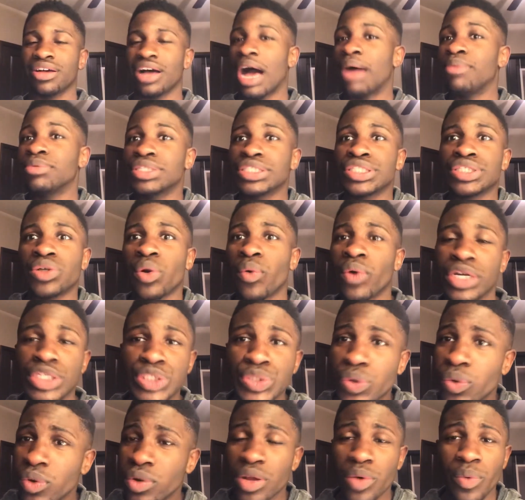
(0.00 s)
I'm just throwing
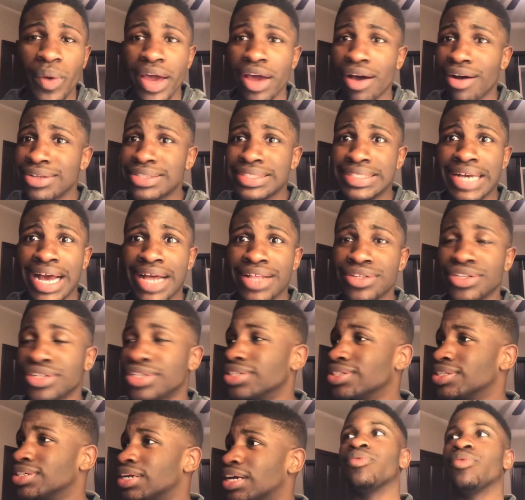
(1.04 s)
school away
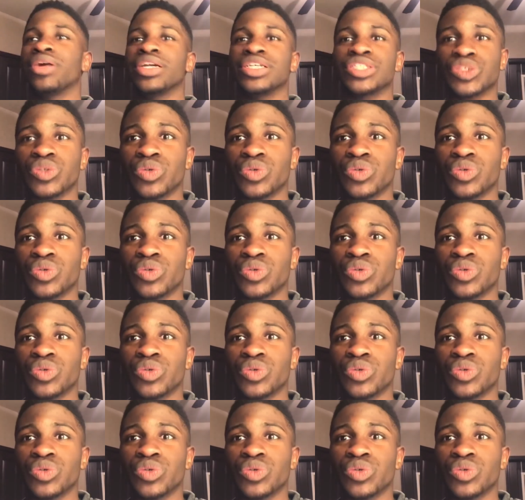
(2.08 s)
altogether. What is